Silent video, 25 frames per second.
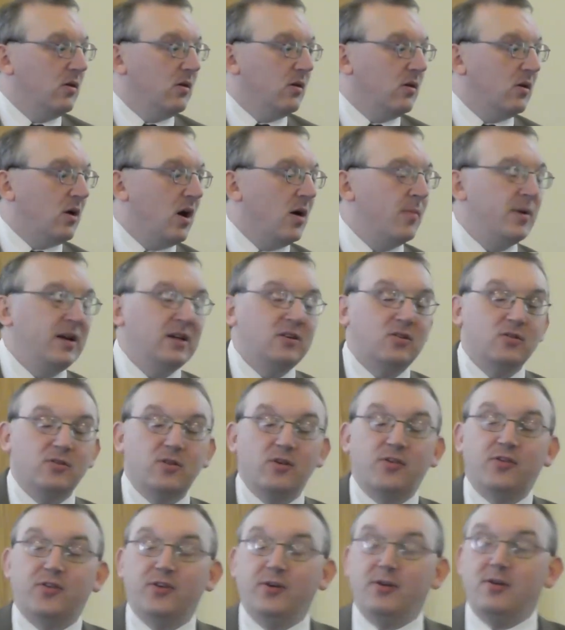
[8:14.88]
Coming to the
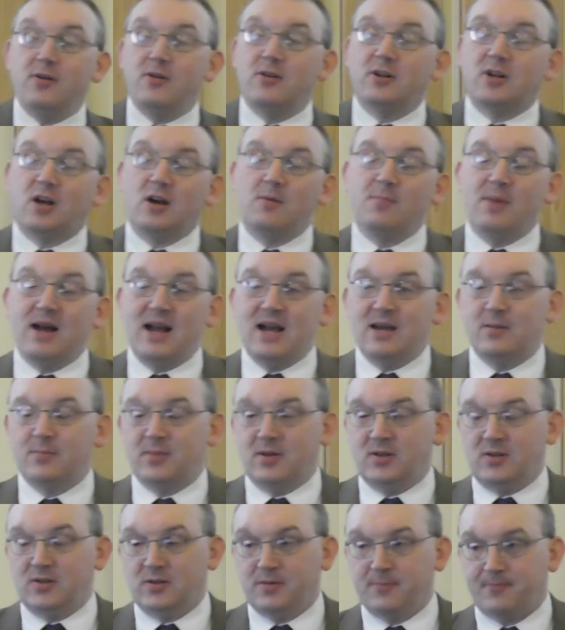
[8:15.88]
third
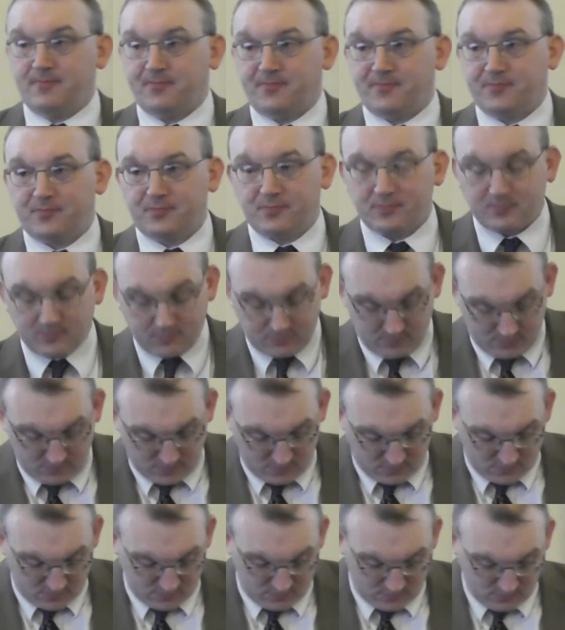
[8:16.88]
commandment.
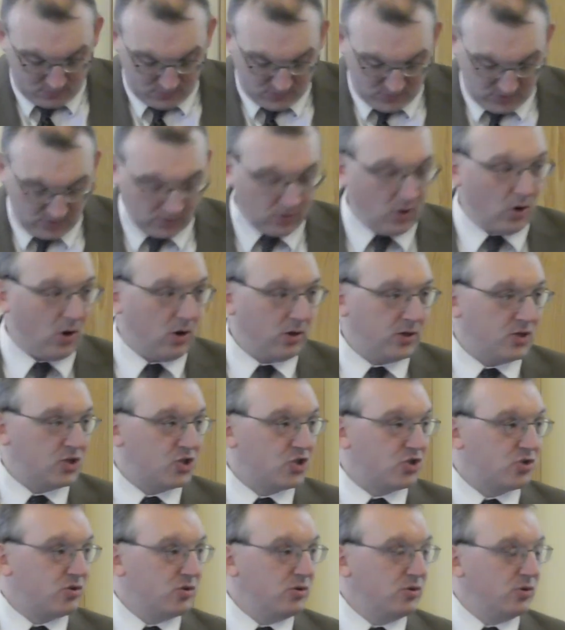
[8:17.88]
God
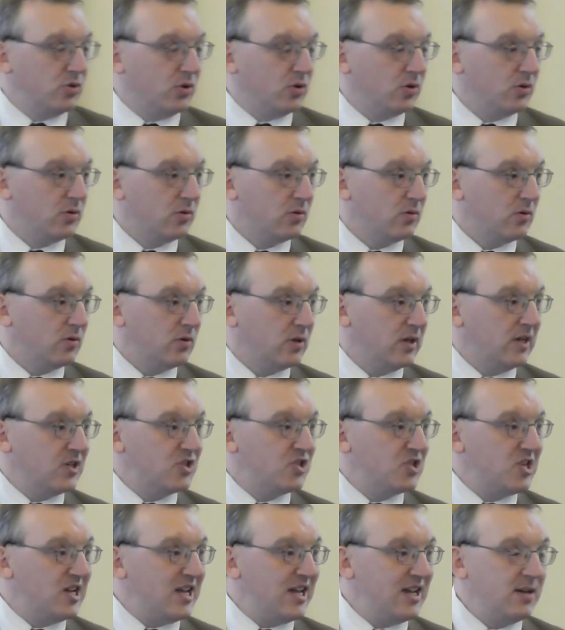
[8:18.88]
is true, his
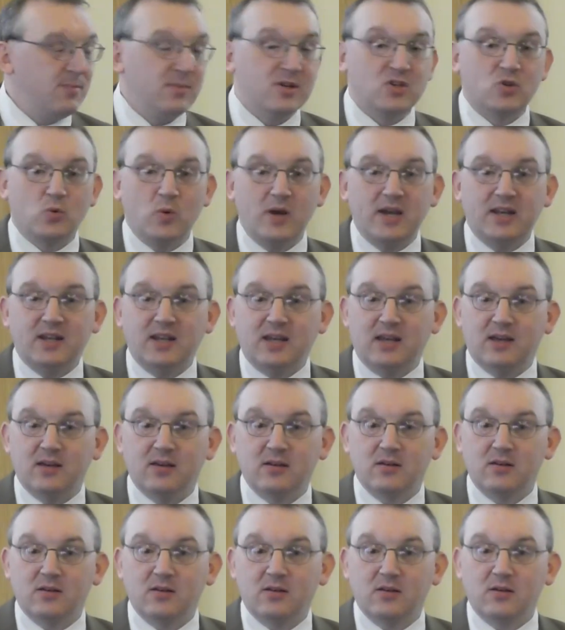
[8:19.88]
name is weighty.
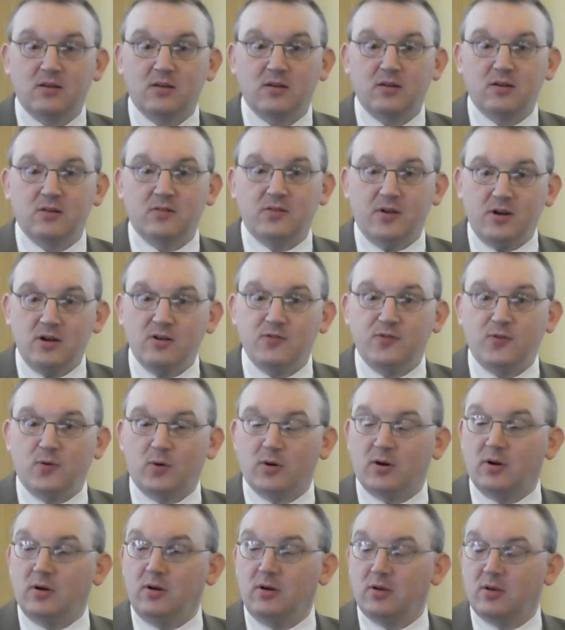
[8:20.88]

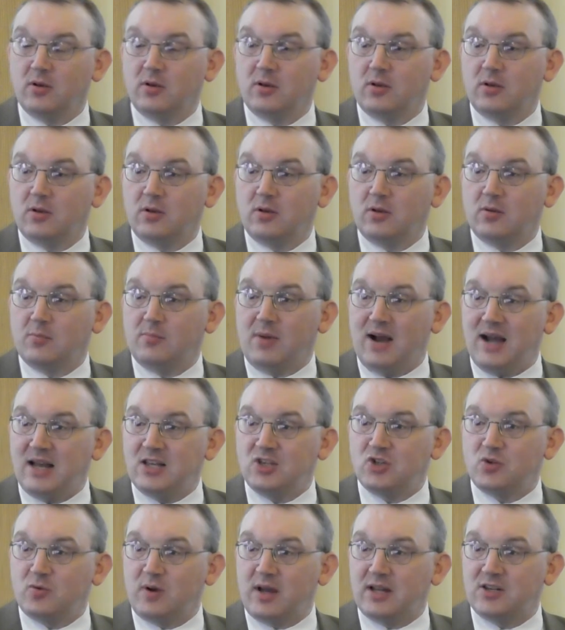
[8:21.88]
Therefore,
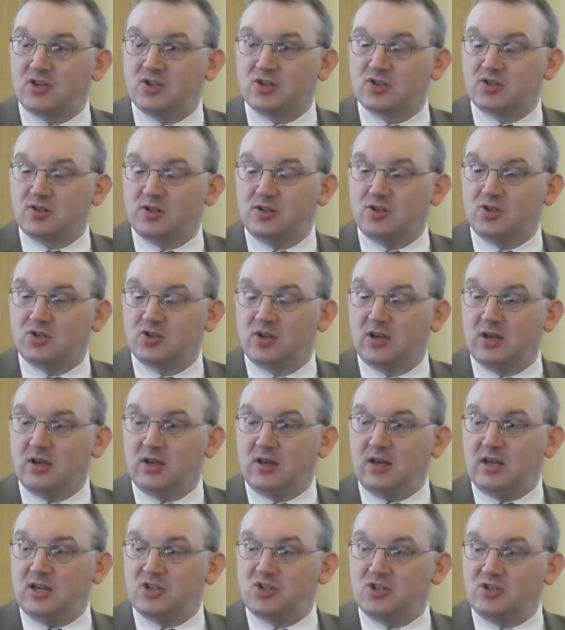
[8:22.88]
man's righteousness
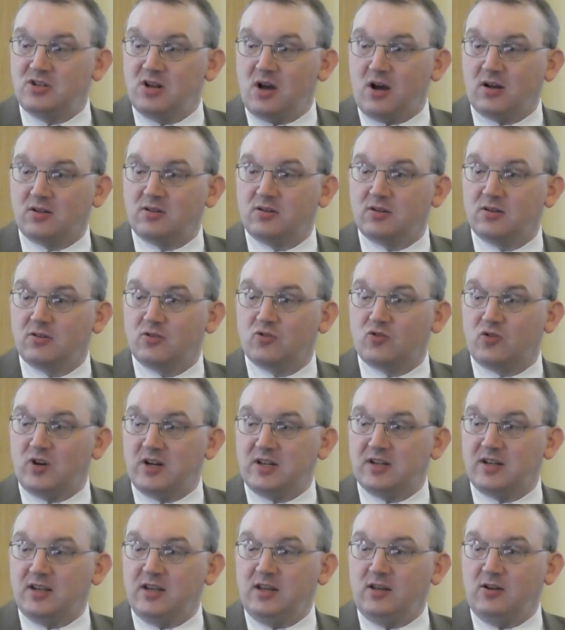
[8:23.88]
is not
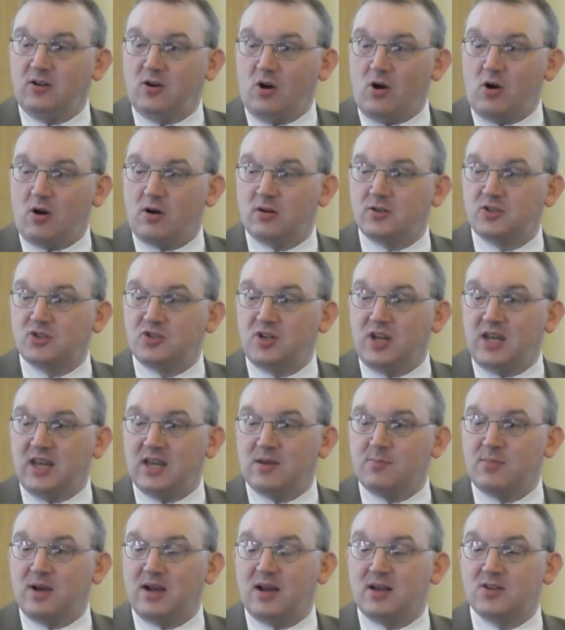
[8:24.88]
treating God's
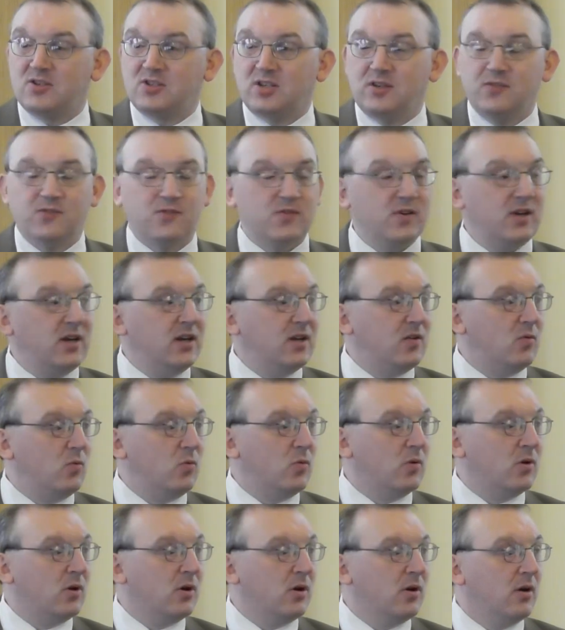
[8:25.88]
name as if it
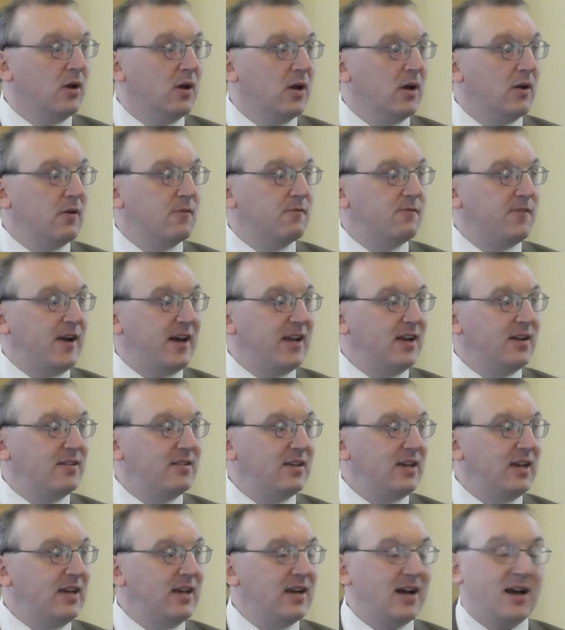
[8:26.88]
were
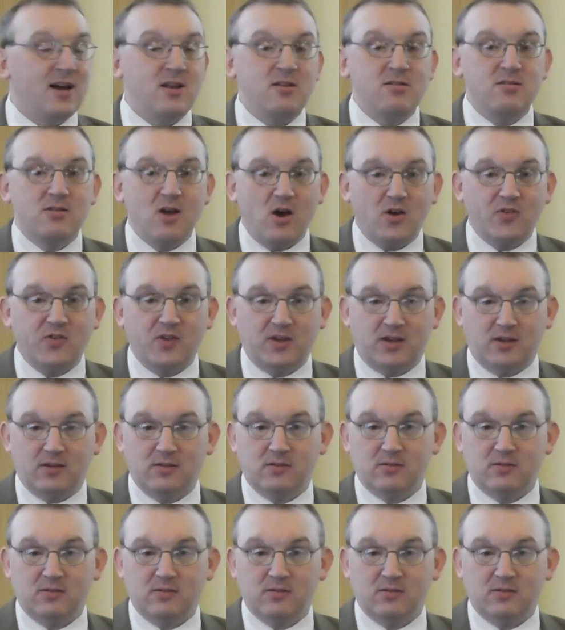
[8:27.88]
vanity and nothing.